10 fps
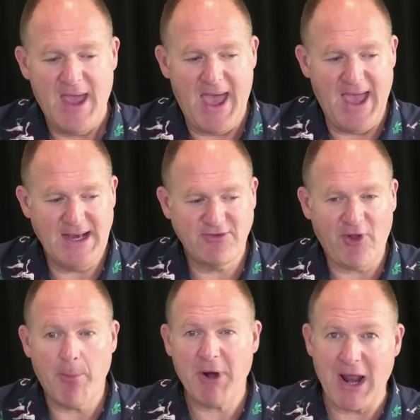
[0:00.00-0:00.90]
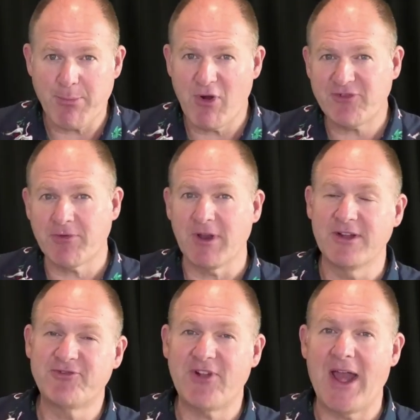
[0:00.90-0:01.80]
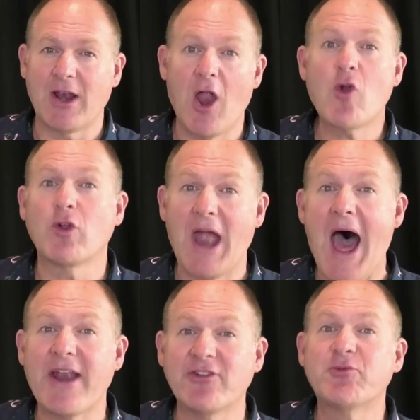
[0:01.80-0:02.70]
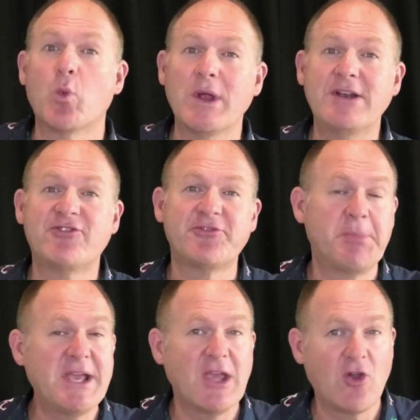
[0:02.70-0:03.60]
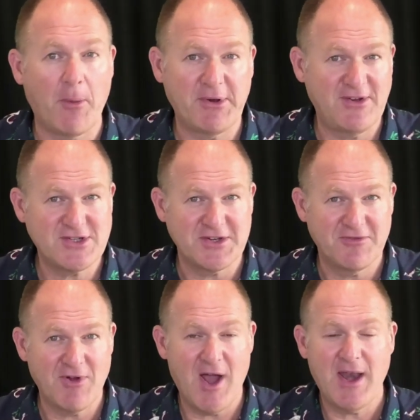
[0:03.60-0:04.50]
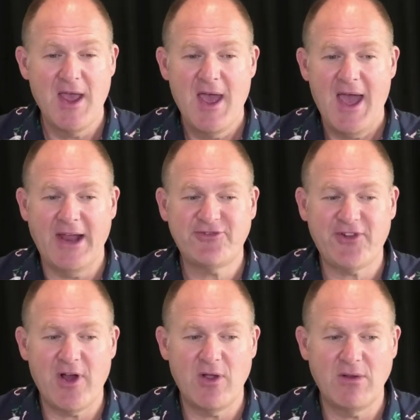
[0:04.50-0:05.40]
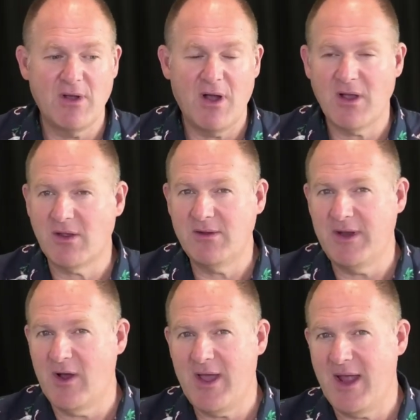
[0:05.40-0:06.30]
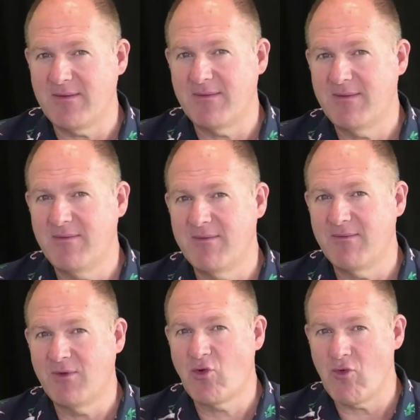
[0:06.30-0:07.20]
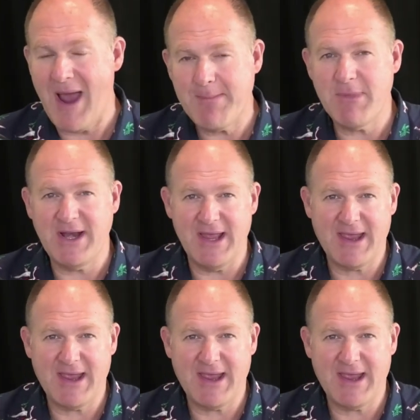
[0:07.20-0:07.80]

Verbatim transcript: And so I put out a press release saying local artist wins speaking competition, right? And so, I, you know, I had great media